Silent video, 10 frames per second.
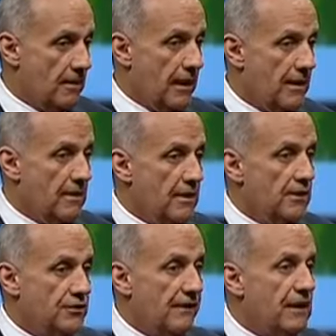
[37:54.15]
Okay?
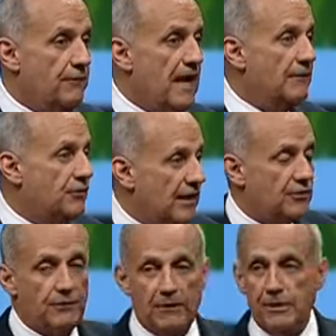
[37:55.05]
75
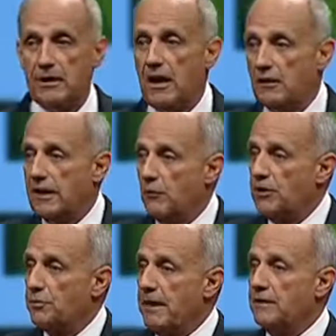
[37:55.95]
cents of every dollar that
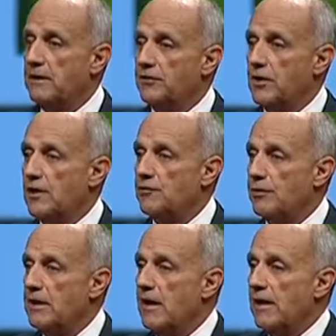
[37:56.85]
we spend in this
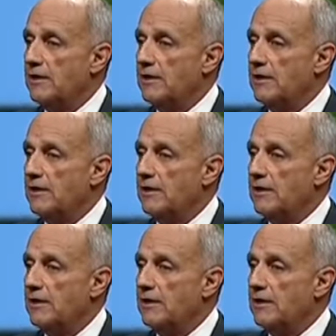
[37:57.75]
country